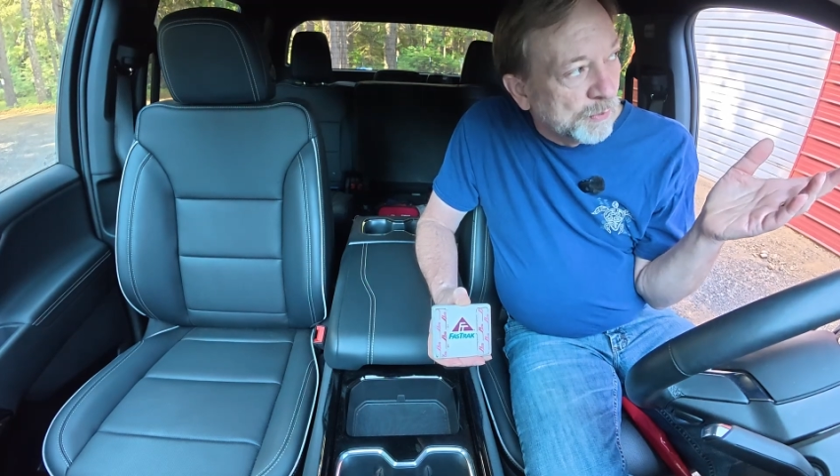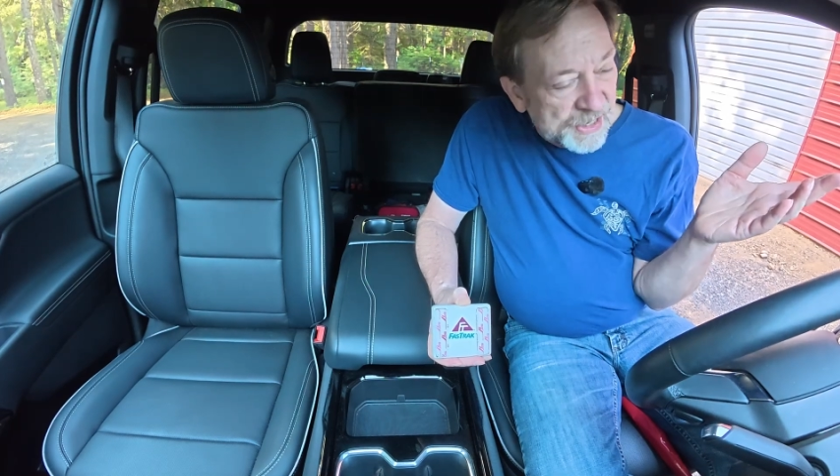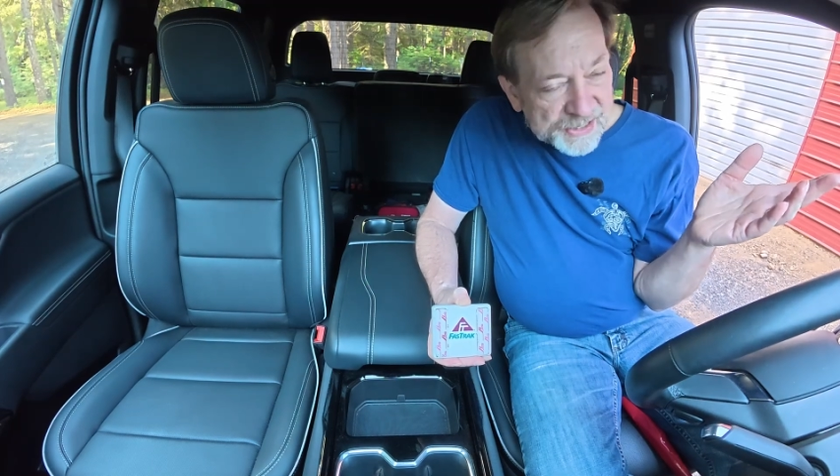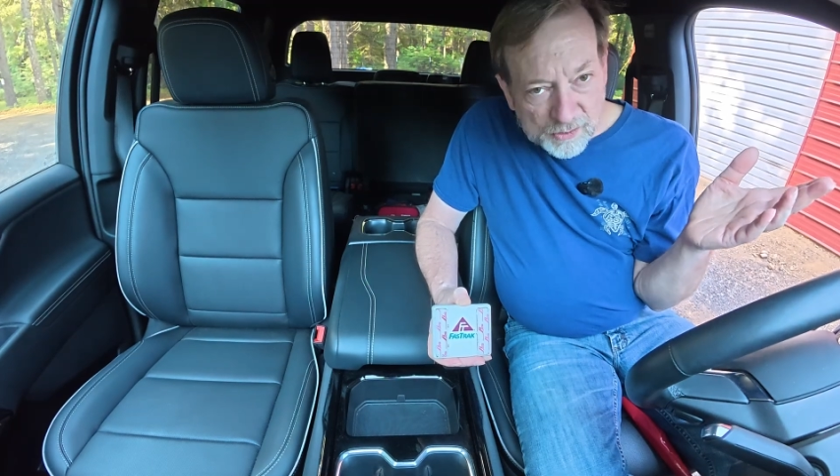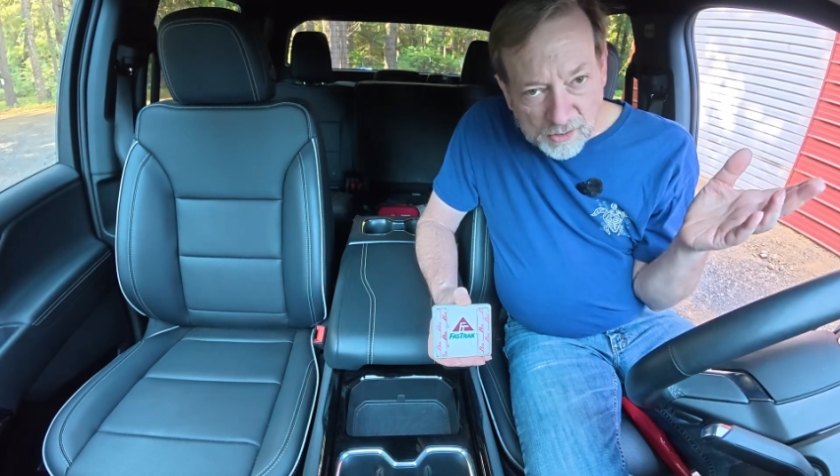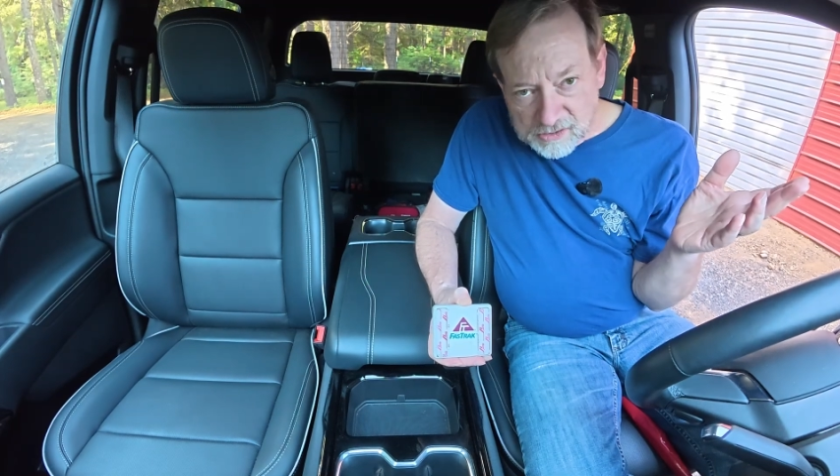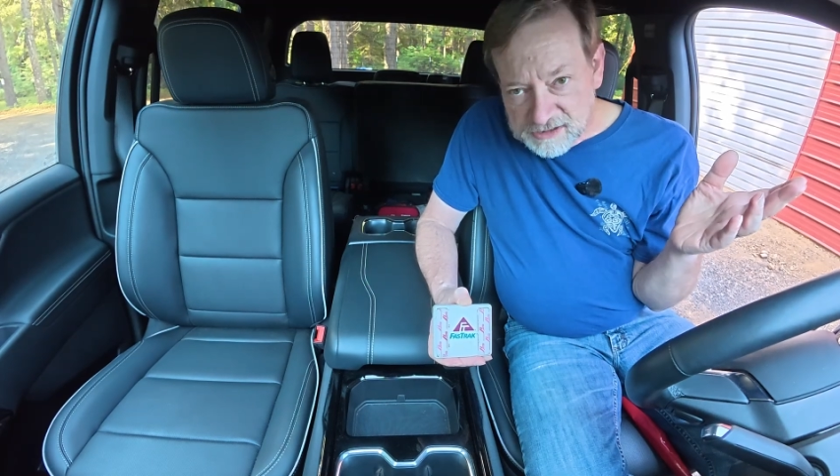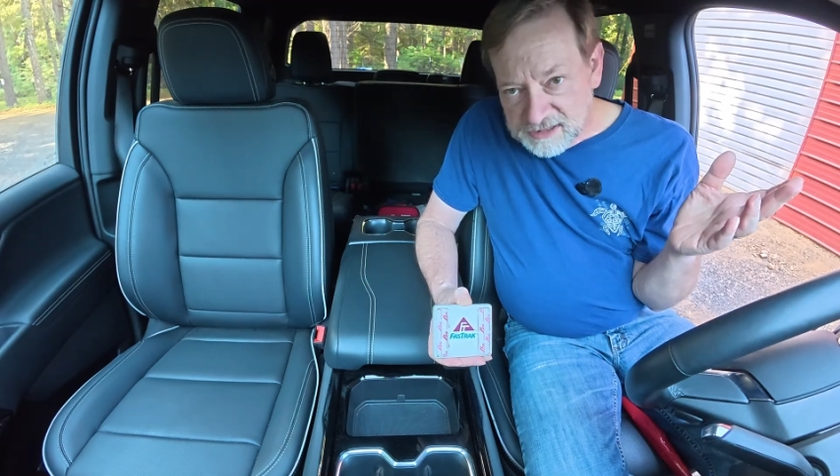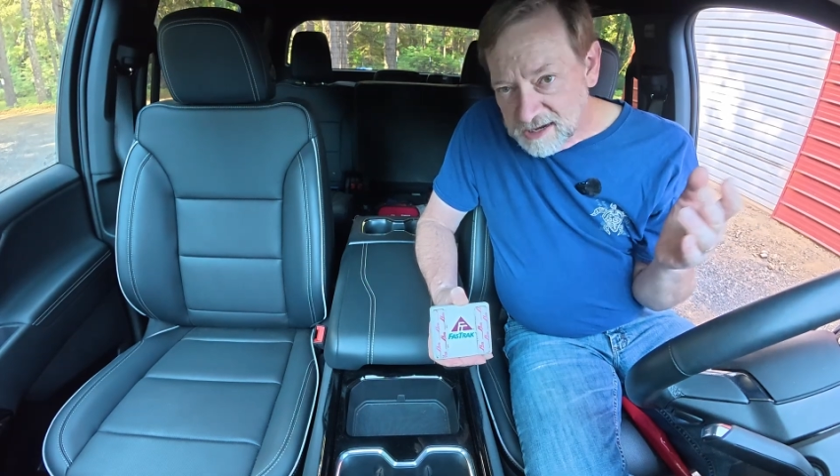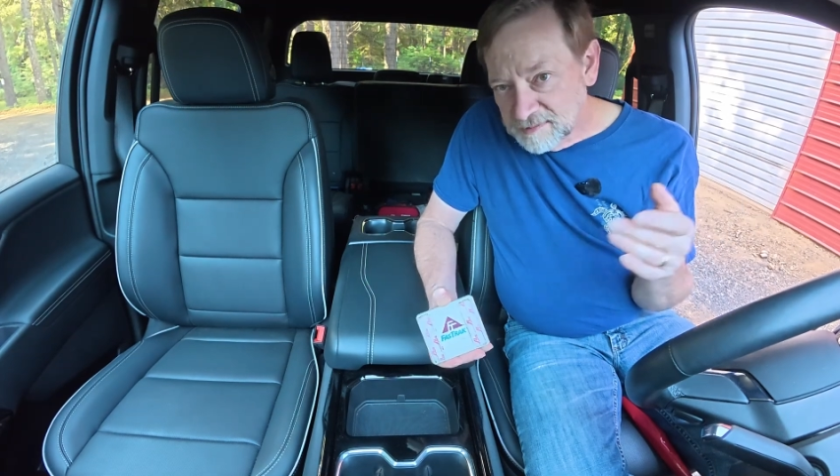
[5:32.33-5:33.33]
window all
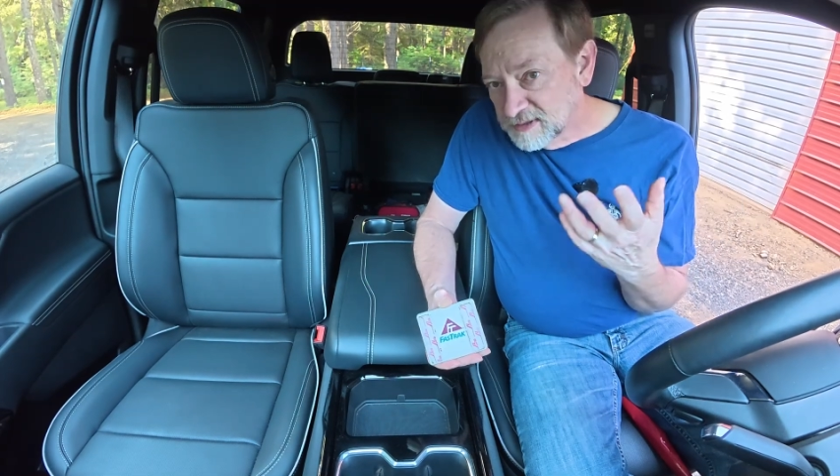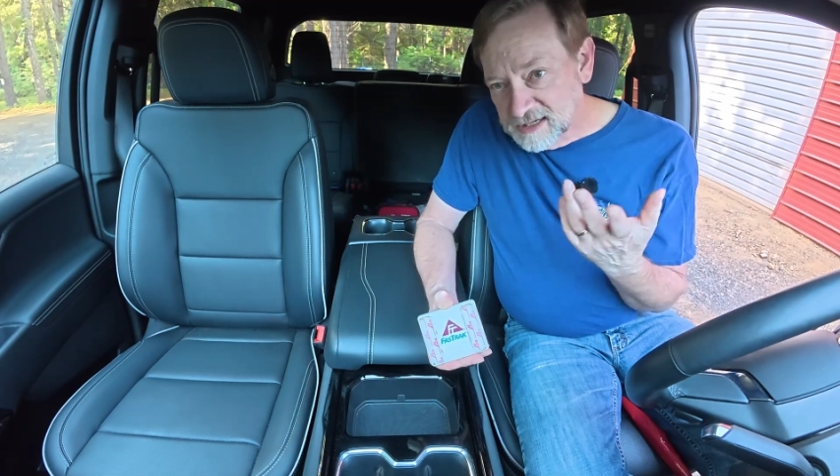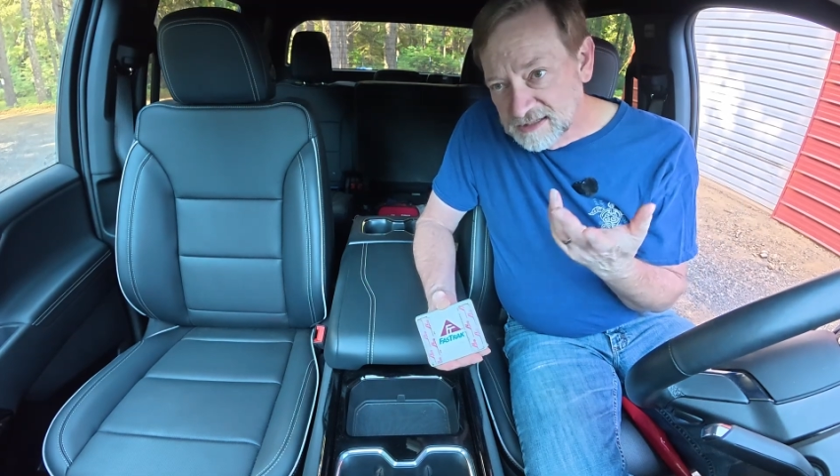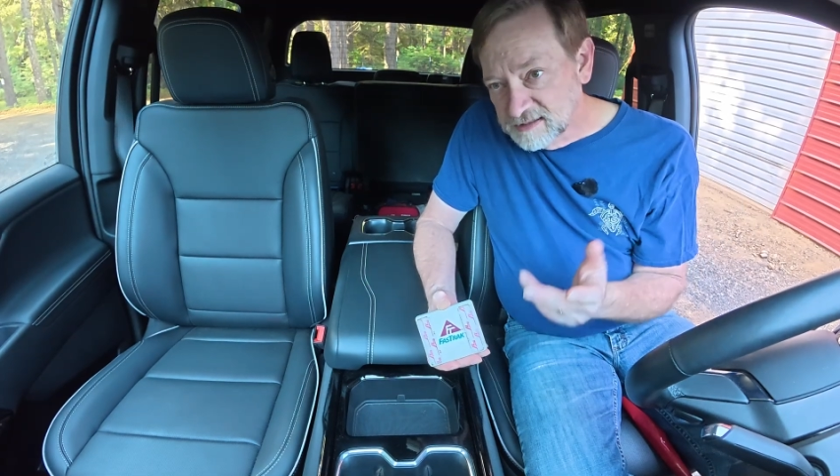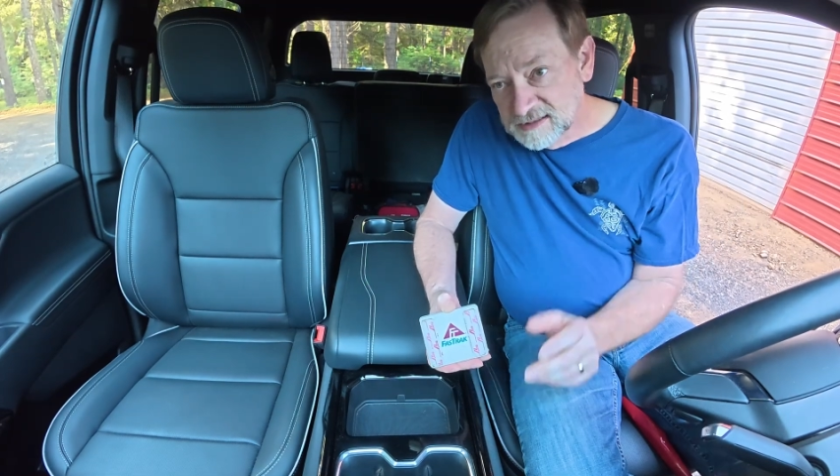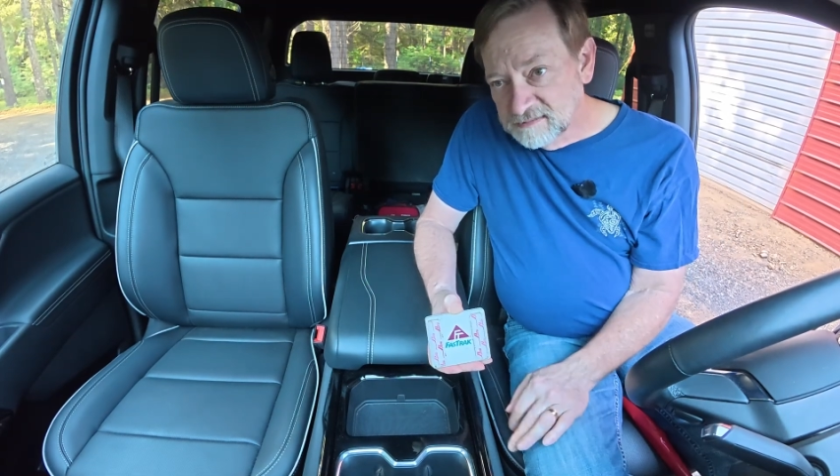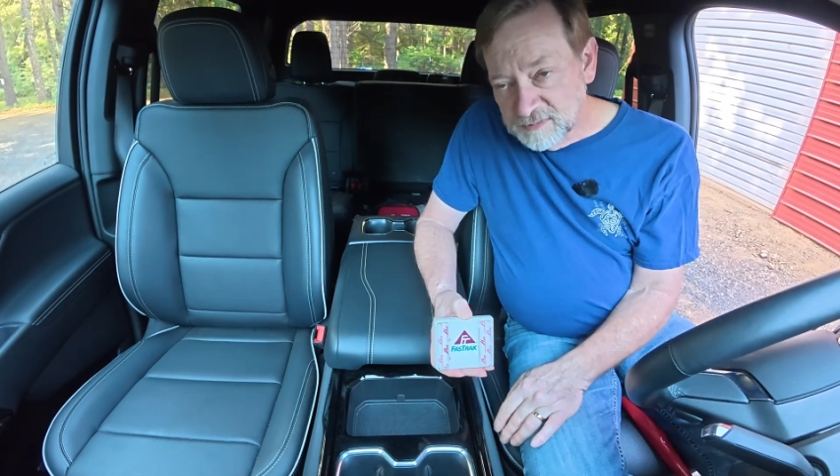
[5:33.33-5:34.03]
the time because